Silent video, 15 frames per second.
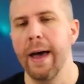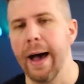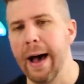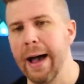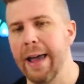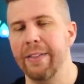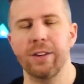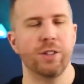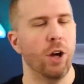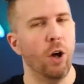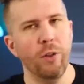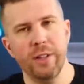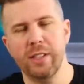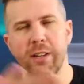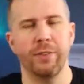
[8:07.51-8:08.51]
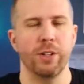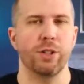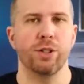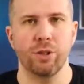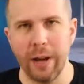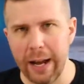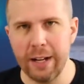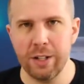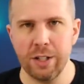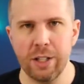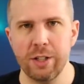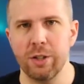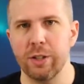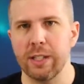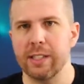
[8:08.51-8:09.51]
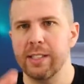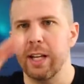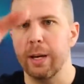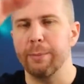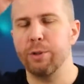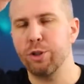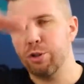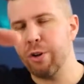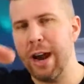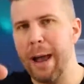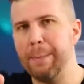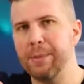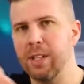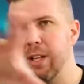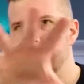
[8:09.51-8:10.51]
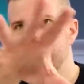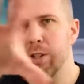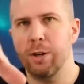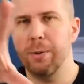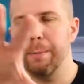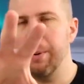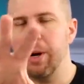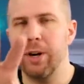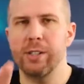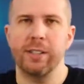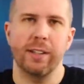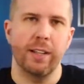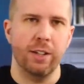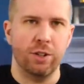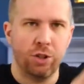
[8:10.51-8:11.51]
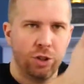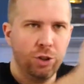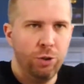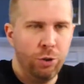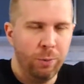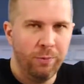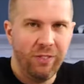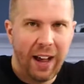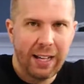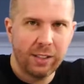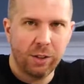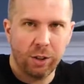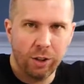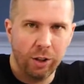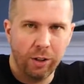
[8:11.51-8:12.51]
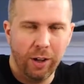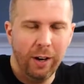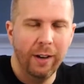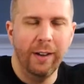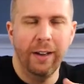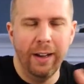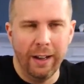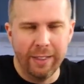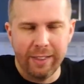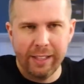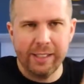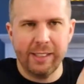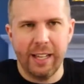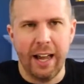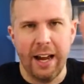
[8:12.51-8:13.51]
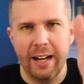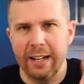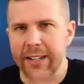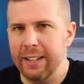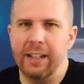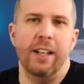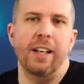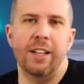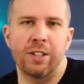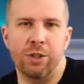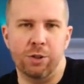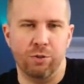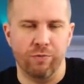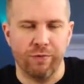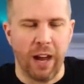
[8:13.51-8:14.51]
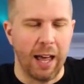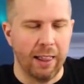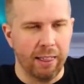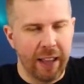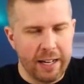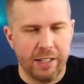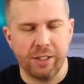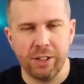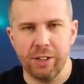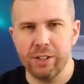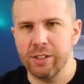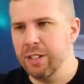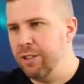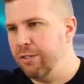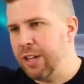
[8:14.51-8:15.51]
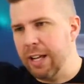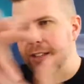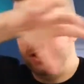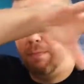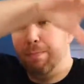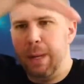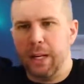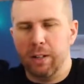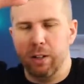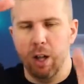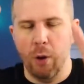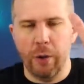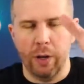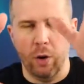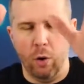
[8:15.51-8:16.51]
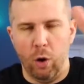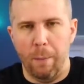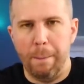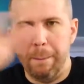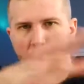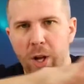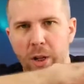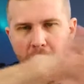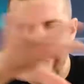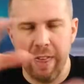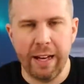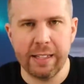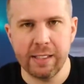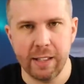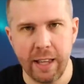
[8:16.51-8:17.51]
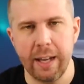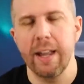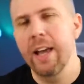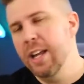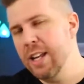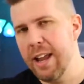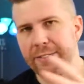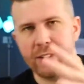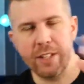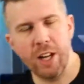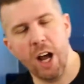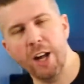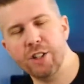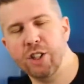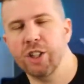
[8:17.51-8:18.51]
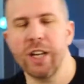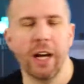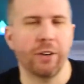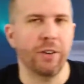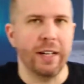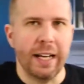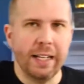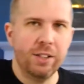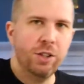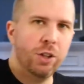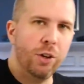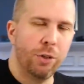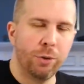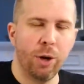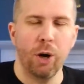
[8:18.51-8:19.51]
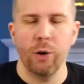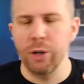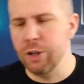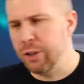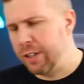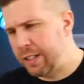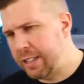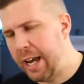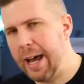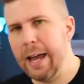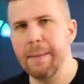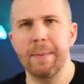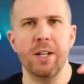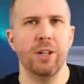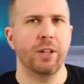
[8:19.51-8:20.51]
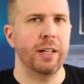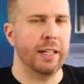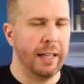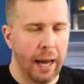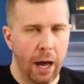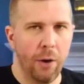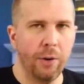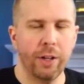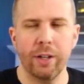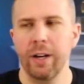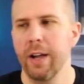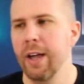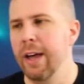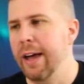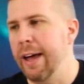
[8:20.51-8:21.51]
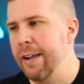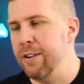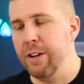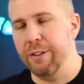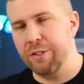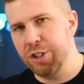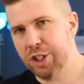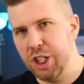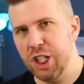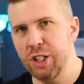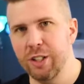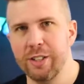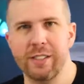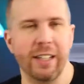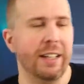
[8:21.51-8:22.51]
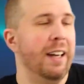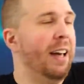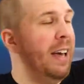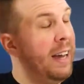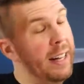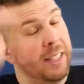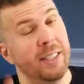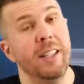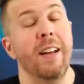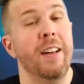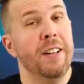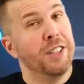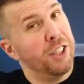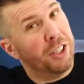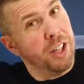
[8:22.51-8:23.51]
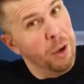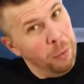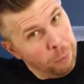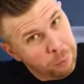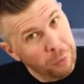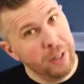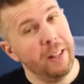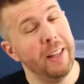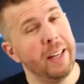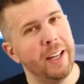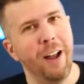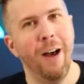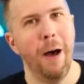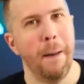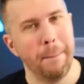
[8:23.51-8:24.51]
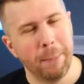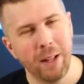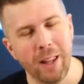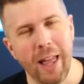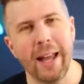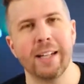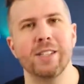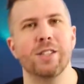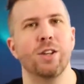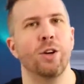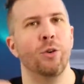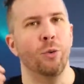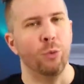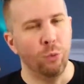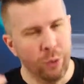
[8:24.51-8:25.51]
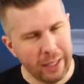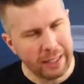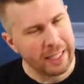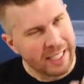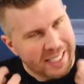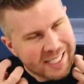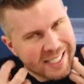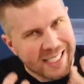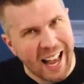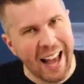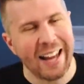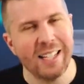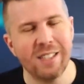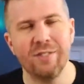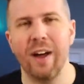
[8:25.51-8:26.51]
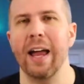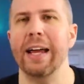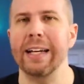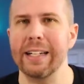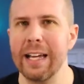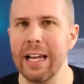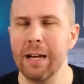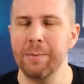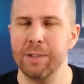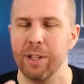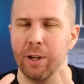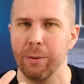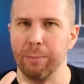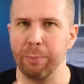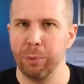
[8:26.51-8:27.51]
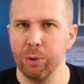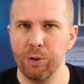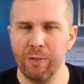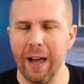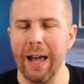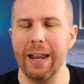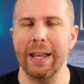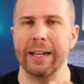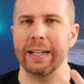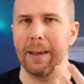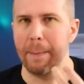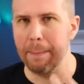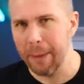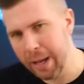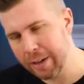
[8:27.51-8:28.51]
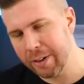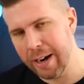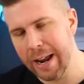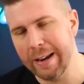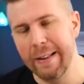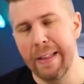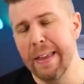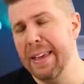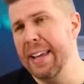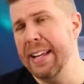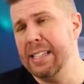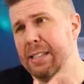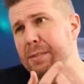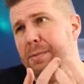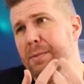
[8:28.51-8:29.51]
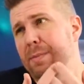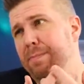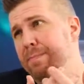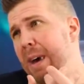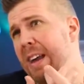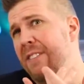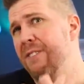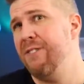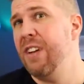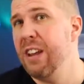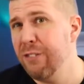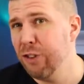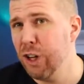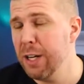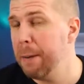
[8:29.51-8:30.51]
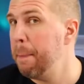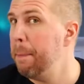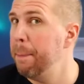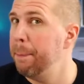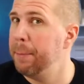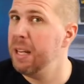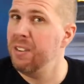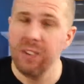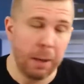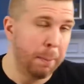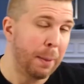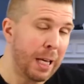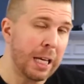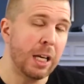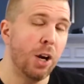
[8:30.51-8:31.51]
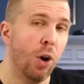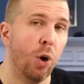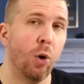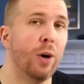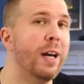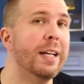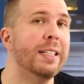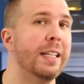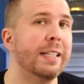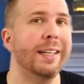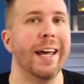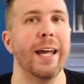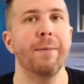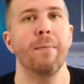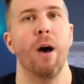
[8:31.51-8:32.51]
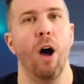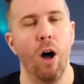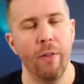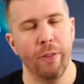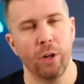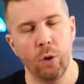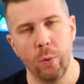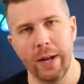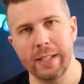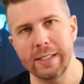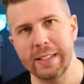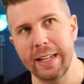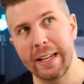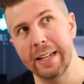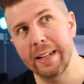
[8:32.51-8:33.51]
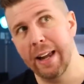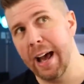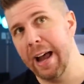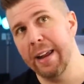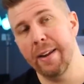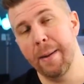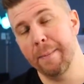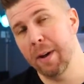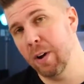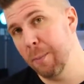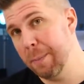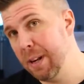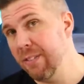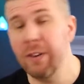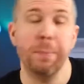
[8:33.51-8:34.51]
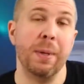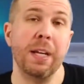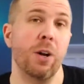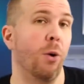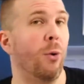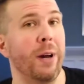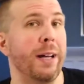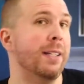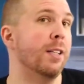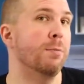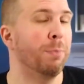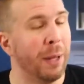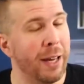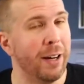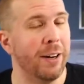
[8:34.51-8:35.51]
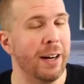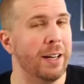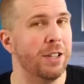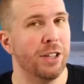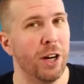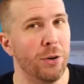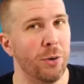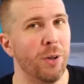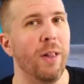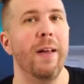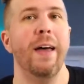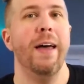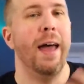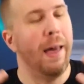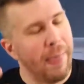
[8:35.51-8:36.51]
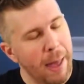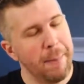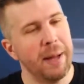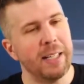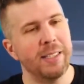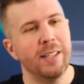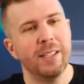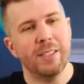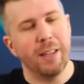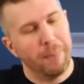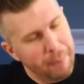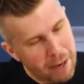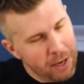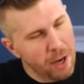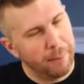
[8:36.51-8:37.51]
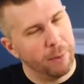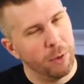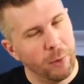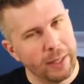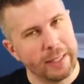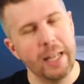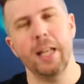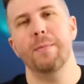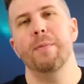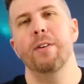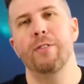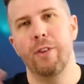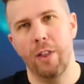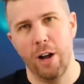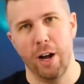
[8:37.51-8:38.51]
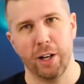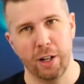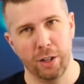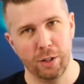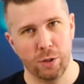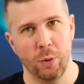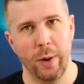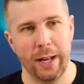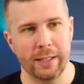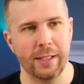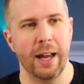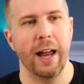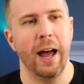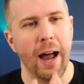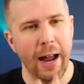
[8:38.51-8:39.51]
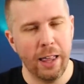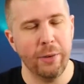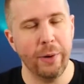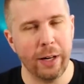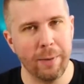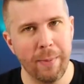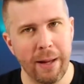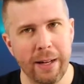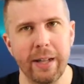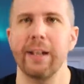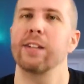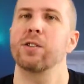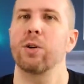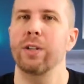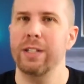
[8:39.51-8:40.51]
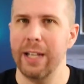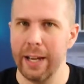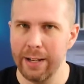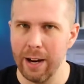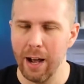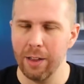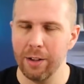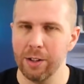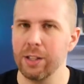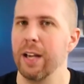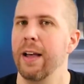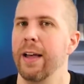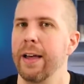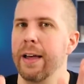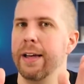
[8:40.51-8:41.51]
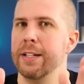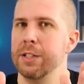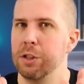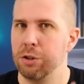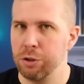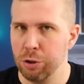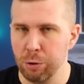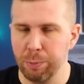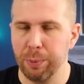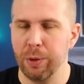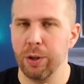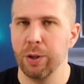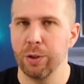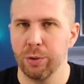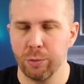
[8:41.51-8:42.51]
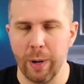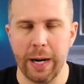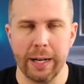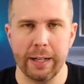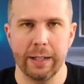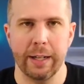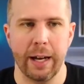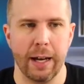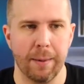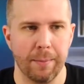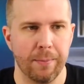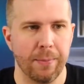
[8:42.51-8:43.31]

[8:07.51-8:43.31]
And there's all these different strategies. You can set up traps on certain parts and then shoot them faster on this side, and you've got lasers, and you've got these big glowing orb ball things that you have to dodge, and you got grenades you can throw, and you can time, and you can counter, and you have shields, and it's just a really complex, really satisfying game to improve at and get better at. It's my favorite PvP-oriented game on the Quest, and I am a PvP-oriented player in general, and that makes this my number one game for the Oculus Quest. I highly recommend it. It's only $10. Super great game.